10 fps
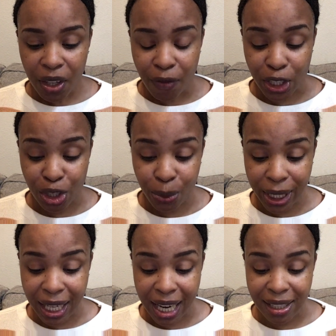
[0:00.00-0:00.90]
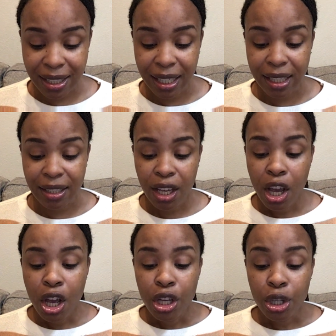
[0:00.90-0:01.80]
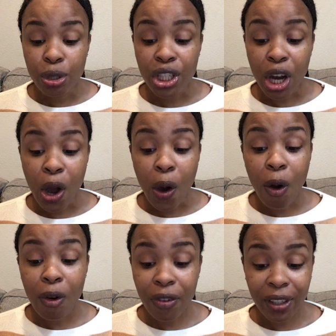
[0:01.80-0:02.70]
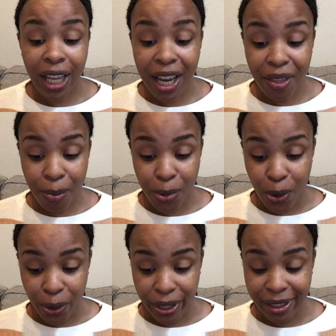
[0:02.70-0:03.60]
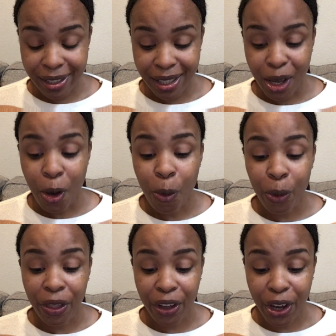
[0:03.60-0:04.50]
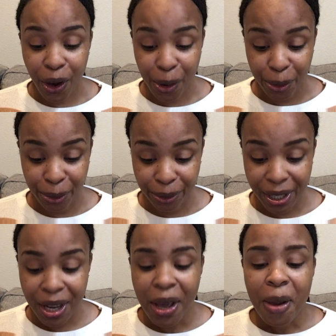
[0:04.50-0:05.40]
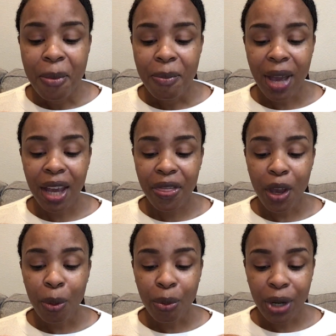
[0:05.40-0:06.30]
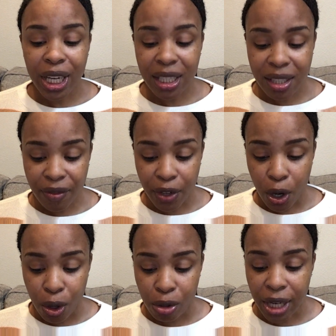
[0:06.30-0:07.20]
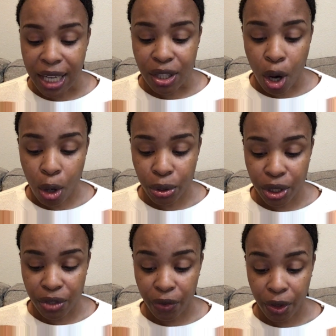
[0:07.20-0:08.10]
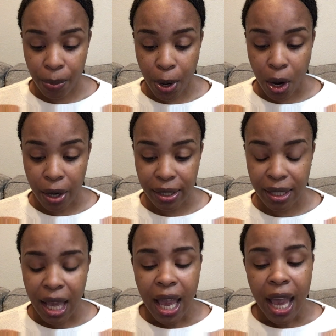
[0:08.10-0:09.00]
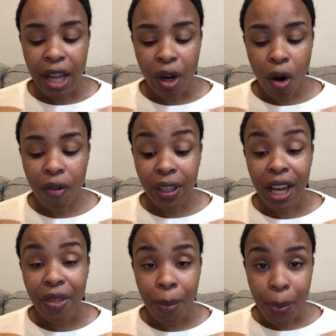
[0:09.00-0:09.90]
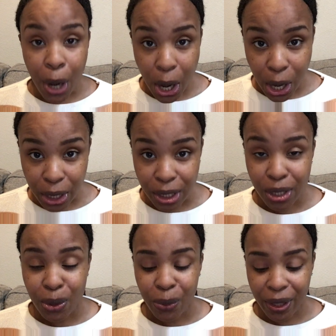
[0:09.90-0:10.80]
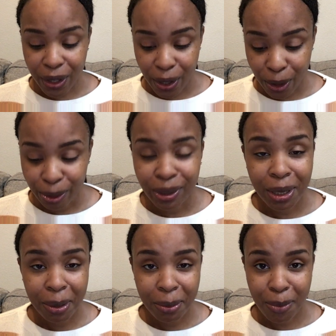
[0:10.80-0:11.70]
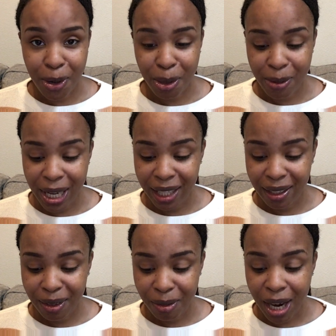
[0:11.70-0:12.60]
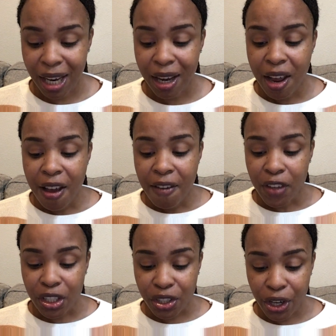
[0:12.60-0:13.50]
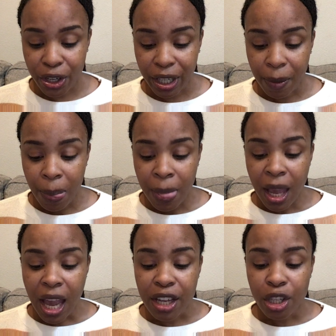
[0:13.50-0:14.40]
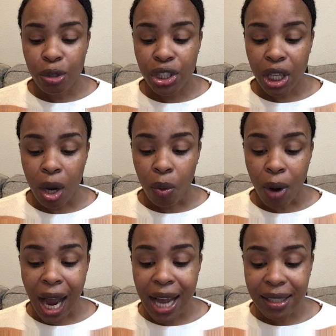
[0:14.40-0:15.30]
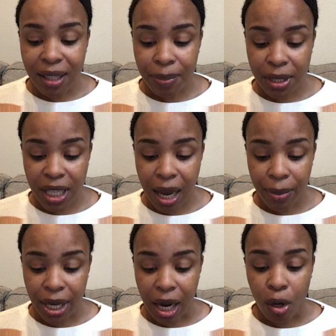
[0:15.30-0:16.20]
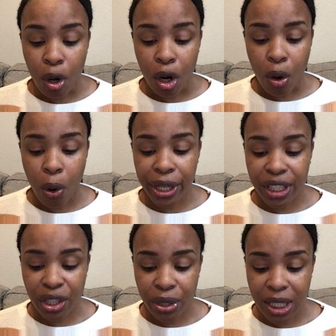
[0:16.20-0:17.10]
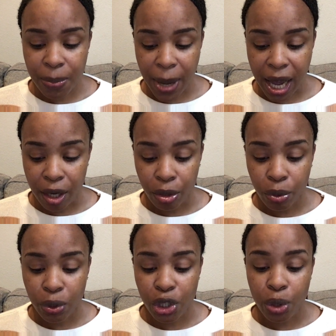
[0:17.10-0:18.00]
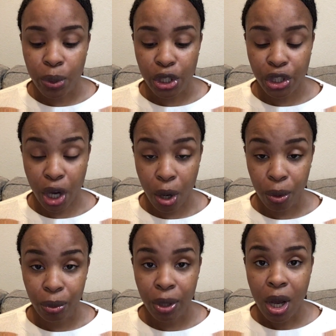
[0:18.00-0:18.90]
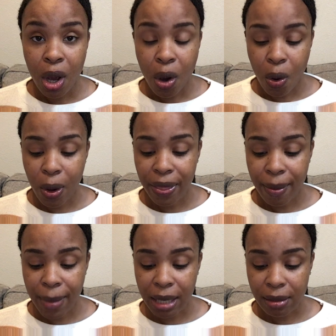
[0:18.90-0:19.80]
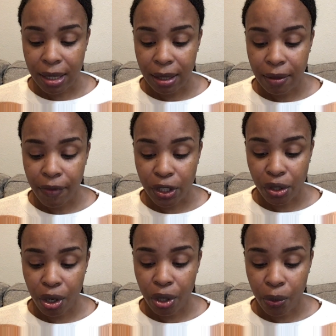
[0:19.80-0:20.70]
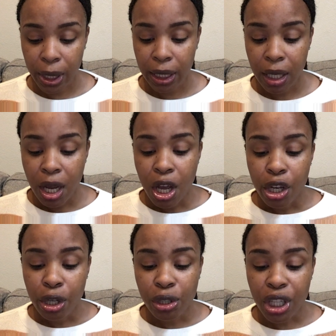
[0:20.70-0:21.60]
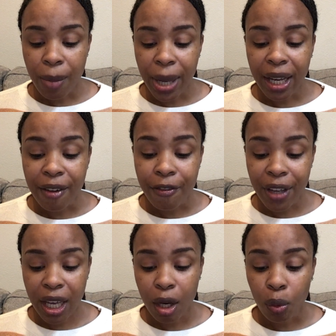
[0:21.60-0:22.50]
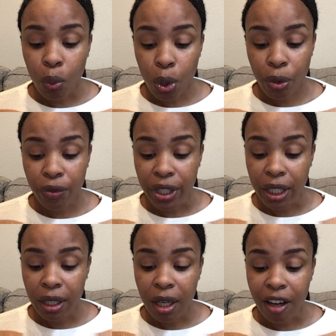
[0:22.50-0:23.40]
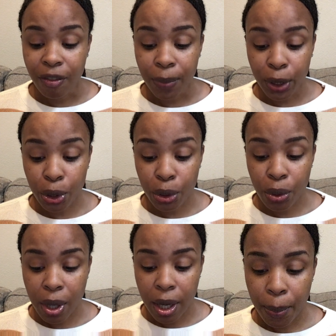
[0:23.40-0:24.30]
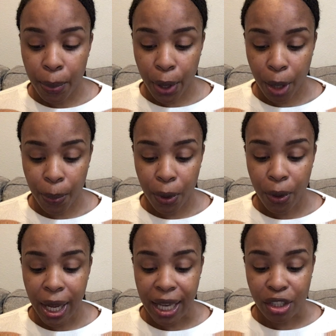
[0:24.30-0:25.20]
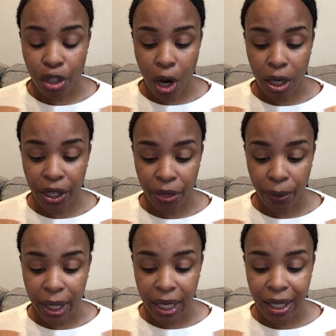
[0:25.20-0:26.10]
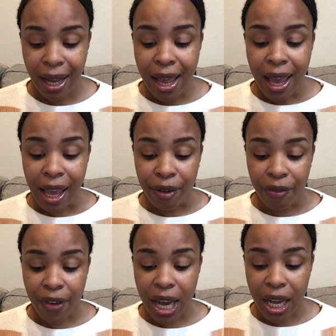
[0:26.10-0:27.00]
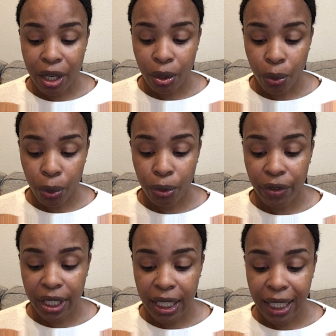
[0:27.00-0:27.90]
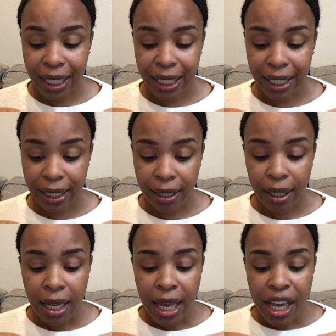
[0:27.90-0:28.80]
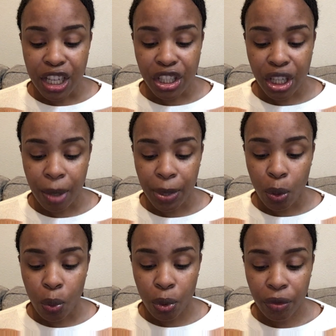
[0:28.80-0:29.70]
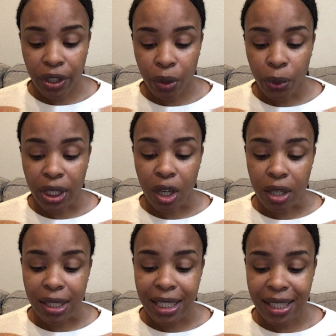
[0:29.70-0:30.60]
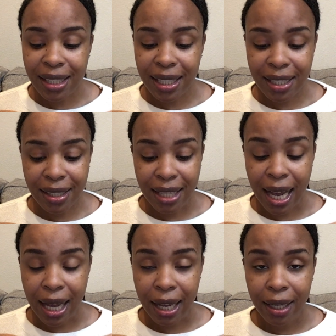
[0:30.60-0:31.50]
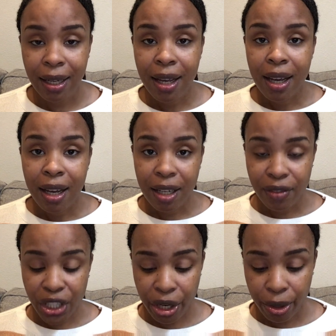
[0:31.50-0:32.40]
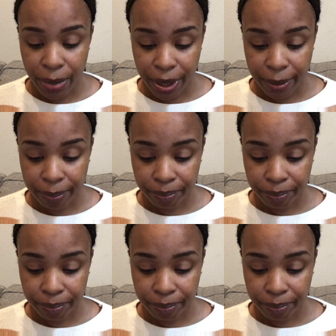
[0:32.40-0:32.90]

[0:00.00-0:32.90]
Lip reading: Verse 29 says, you shall overlay the boards with gold, make their rings of gold as holders for the bars, and overlay the bars with gold. More weight, right? Verse 30, and you shall rise up the tabernacle according to its pattern which you were shown on the mountain. Verse 31, you shall make a veil woven of blue, purple, and scarlet thread, and fine woven linen. It shall be woven with an artistic design of cherubim.